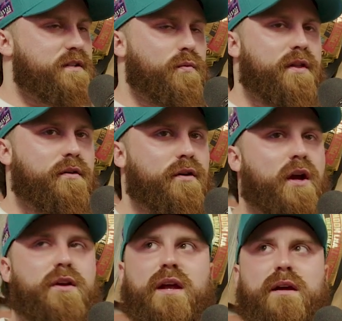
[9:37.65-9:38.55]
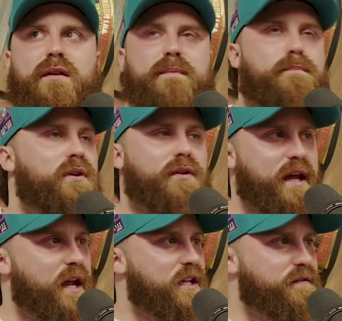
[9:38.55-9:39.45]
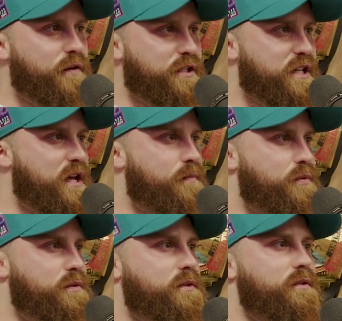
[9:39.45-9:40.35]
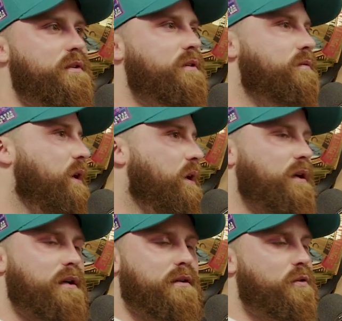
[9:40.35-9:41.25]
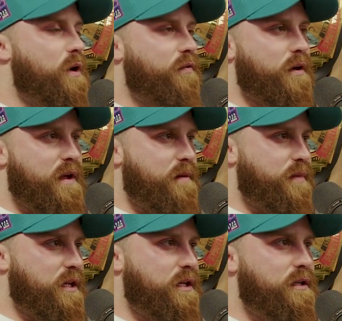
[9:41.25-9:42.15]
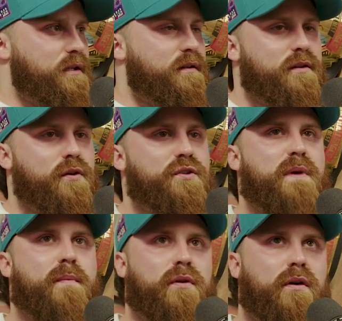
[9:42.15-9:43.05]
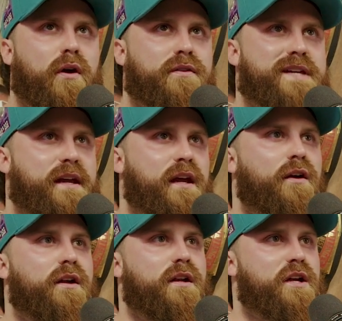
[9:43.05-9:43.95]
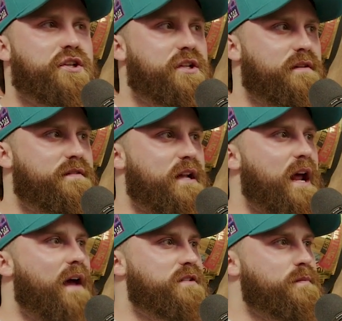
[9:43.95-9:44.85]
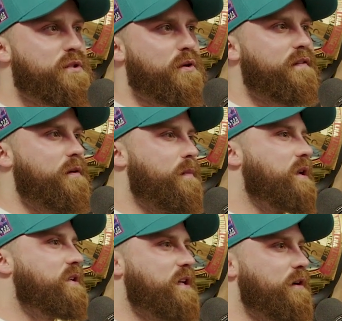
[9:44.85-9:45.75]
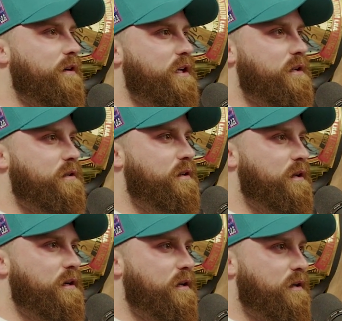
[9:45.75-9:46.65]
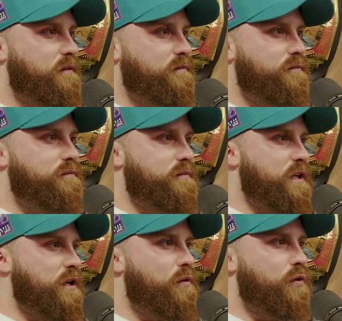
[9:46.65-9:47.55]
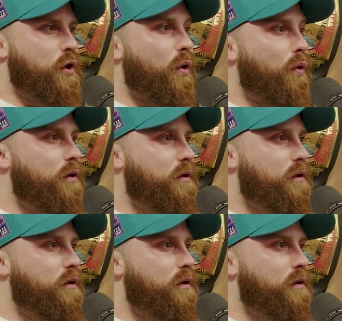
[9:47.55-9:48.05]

And whether or not you like Bill Gates, for example, or whoever it may be, those people are all taking on initiatives that have some sort of humanitarian you know, goal.